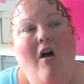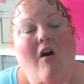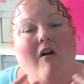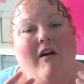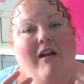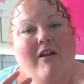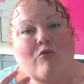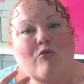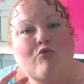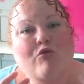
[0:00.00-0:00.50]

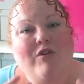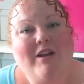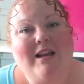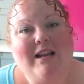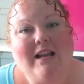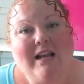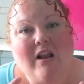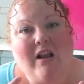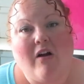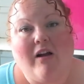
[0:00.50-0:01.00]
I
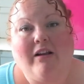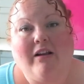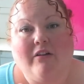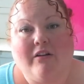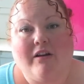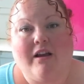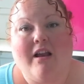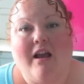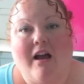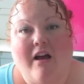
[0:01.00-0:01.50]
really like
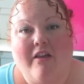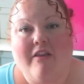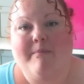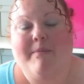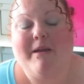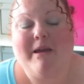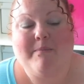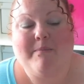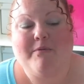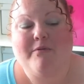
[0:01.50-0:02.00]
looking at other
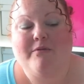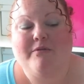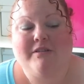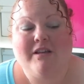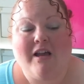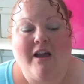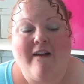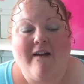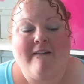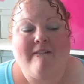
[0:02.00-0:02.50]
people's
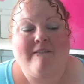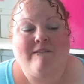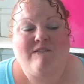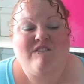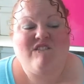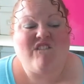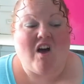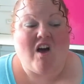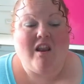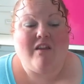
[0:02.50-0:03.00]

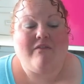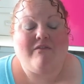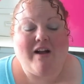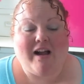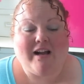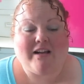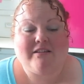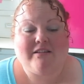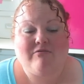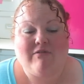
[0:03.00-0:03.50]

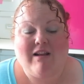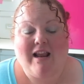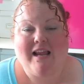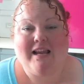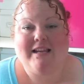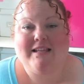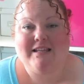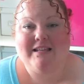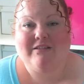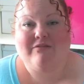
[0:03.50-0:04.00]
Filofax
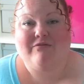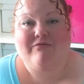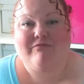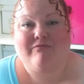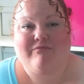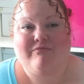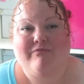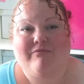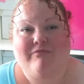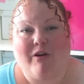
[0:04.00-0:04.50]
related
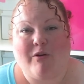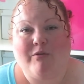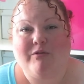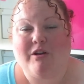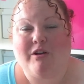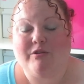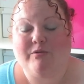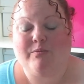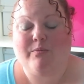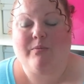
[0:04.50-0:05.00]

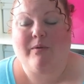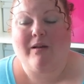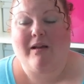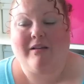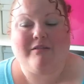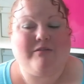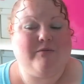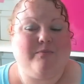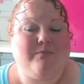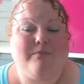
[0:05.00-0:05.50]
photos
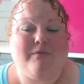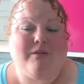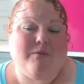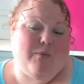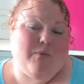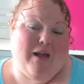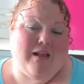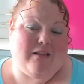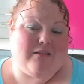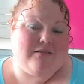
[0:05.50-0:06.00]
as
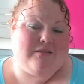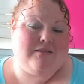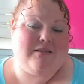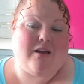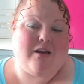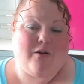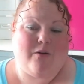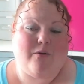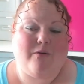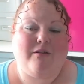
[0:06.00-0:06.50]
well
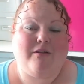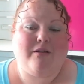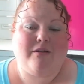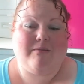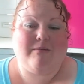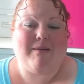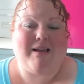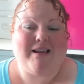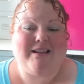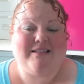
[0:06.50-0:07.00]
so
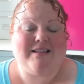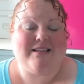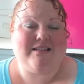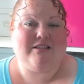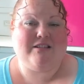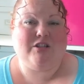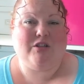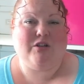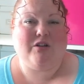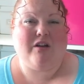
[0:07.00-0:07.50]
it makes
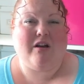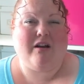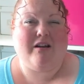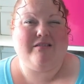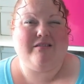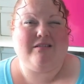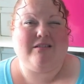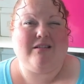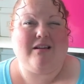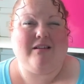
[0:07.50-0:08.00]
sense that you
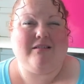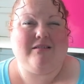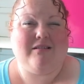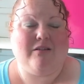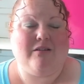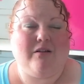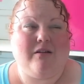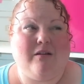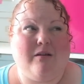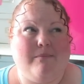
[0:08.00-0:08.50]
guys would like to
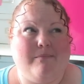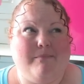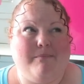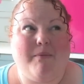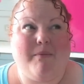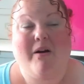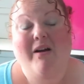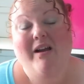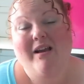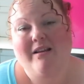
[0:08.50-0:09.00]
look at
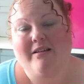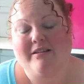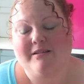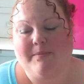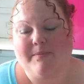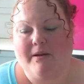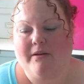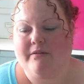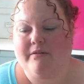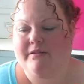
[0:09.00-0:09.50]
mine I
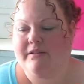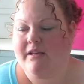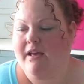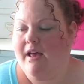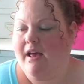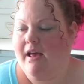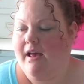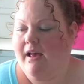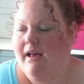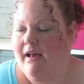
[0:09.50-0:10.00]
suppose
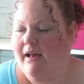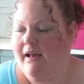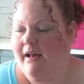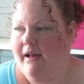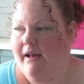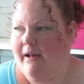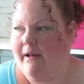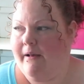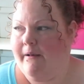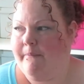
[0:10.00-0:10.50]

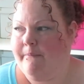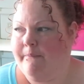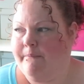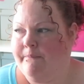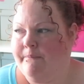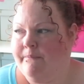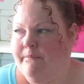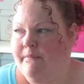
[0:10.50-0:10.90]
um,